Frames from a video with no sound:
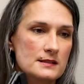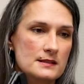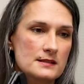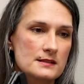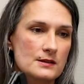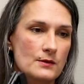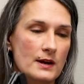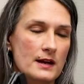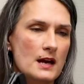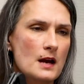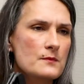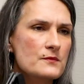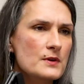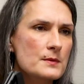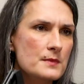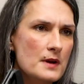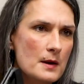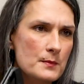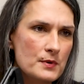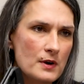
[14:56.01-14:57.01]
So I come
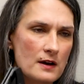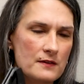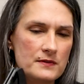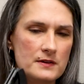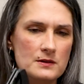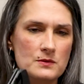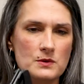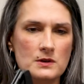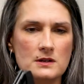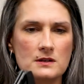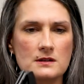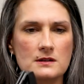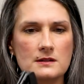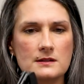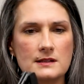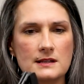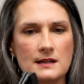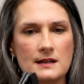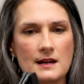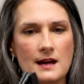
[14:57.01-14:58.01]
from nonprofit
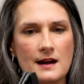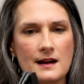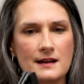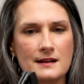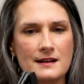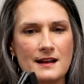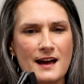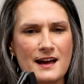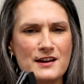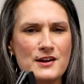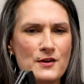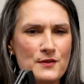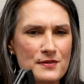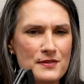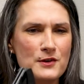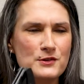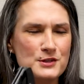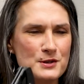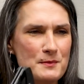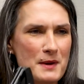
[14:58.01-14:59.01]
world, and I know
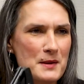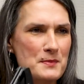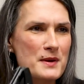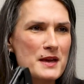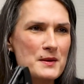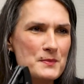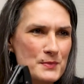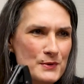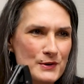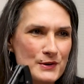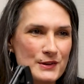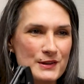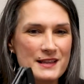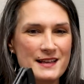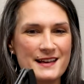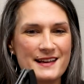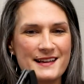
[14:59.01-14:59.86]
those are my people.